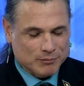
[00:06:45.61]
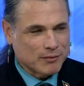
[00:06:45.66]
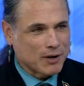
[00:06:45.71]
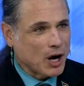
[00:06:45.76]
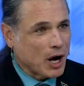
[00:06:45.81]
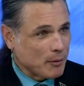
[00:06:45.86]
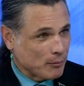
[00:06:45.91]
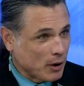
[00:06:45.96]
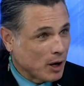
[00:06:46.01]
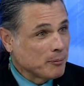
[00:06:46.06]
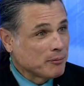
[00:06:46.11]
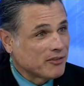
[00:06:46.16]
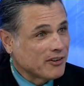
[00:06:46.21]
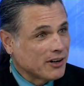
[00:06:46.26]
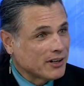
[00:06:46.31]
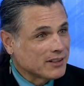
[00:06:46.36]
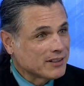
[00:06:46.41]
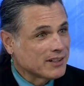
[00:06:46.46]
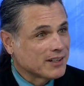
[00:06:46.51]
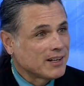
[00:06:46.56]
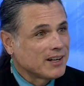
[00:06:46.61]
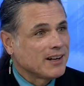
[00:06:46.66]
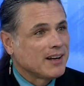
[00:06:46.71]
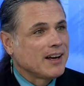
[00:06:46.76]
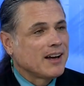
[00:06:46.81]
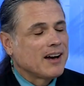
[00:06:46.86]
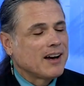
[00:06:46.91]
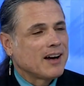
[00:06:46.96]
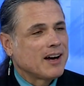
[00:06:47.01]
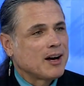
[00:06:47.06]
up for it.
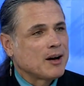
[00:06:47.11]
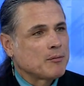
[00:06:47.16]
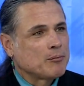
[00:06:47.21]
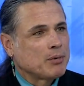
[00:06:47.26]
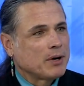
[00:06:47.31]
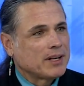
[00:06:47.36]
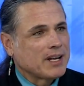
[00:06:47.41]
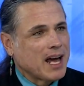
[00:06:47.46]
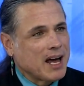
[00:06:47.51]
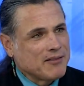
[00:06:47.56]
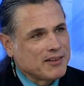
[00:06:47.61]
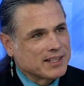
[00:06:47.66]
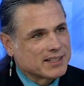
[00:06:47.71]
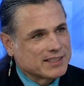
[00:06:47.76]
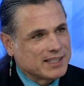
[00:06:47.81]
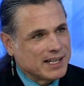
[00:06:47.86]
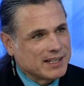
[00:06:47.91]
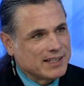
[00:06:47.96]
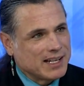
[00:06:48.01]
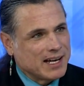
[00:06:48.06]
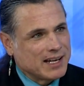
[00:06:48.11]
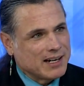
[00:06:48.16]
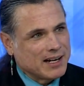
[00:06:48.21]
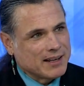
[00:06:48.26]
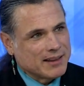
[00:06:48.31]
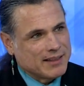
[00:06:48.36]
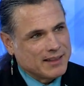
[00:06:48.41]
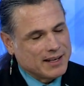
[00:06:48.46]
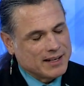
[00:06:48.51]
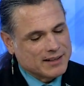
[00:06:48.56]
But having said that,
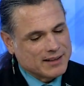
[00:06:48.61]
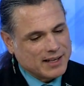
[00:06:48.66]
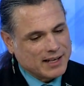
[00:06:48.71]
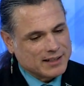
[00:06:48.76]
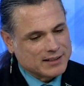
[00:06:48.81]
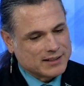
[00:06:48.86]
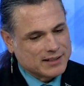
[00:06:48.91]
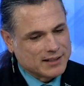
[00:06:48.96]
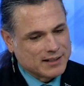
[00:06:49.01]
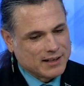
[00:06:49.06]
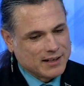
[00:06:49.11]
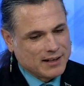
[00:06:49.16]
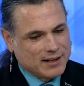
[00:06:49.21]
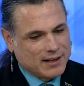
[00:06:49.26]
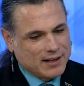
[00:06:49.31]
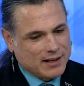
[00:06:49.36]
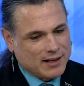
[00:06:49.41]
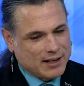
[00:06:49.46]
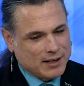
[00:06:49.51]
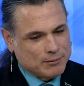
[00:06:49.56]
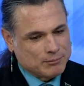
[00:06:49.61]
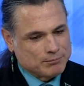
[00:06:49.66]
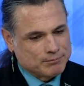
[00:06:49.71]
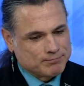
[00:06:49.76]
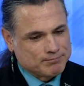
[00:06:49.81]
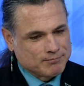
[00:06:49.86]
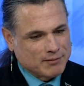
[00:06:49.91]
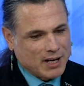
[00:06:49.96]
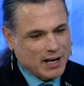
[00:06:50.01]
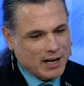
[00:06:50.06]
I think that
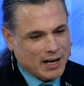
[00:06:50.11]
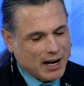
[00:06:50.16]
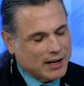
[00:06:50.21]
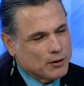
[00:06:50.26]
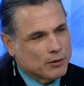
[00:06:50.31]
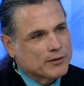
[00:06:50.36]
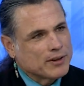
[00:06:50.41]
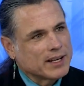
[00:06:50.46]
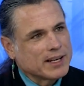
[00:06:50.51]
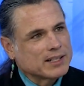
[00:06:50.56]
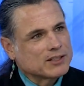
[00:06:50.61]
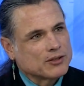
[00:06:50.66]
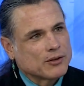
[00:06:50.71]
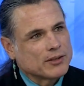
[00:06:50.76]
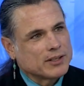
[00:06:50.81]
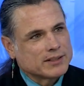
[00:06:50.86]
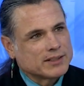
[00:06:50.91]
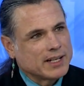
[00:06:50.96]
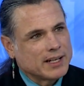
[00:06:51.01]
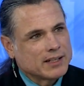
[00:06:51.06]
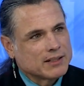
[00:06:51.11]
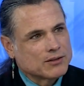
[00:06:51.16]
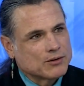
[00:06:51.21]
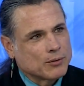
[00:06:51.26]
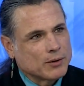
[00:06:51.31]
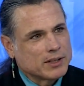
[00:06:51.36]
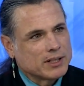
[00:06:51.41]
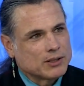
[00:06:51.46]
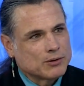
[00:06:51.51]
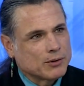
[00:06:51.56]
I don't think it's going to take
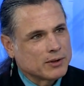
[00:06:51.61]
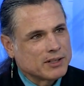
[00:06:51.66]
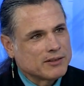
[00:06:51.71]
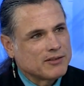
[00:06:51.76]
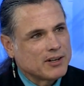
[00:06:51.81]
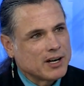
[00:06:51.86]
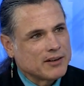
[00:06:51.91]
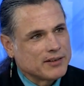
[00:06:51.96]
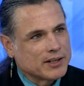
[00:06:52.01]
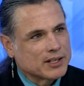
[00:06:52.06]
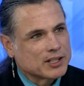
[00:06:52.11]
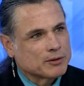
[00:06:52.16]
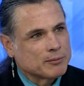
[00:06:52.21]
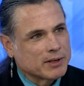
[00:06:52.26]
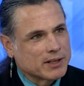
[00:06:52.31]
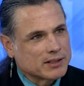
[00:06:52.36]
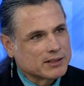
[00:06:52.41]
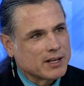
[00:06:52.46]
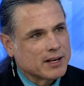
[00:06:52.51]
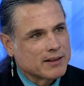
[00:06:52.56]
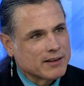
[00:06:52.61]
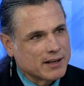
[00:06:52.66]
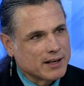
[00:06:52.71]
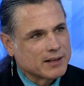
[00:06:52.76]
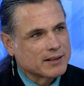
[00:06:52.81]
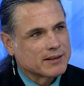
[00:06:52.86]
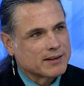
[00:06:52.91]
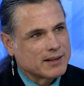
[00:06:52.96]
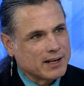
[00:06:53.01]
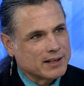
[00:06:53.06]
20, 25 years, because I
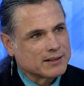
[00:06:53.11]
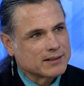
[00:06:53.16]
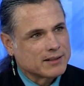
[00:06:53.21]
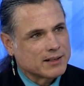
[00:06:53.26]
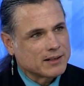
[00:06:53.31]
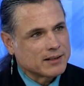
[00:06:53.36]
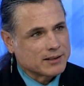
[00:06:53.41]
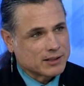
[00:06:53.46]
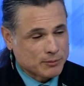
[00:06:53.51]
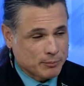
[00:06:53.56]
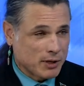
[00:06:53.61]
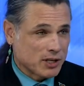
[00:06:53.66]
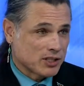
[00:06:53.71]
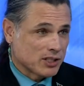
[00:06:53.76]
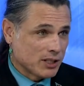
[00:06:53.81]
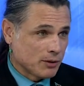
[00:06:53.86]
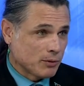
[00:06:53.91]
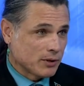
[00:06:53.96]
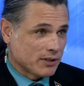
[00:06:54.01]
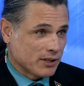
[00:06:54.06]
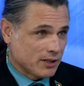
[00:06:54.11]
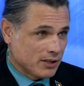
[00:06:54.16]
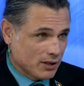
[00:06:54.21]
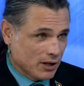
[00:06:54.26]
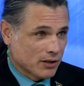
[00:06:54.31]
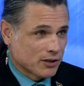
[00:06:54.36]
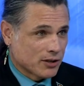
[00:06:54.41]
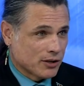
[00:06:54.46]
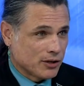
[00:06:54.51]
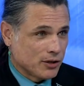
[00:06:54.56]
think that especially with the
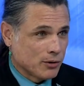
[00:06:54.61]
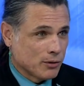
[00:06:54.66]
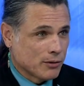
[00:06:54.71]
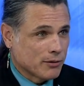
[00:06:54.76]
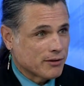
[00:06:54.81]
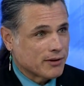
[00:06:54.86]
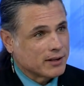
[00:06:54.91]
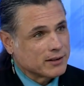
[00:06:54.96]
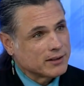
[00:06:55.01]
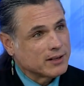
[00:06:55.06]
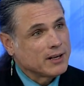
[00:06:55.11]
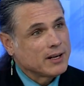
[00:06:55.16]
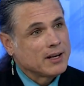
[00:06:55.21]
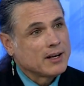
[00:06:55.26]
younger youth and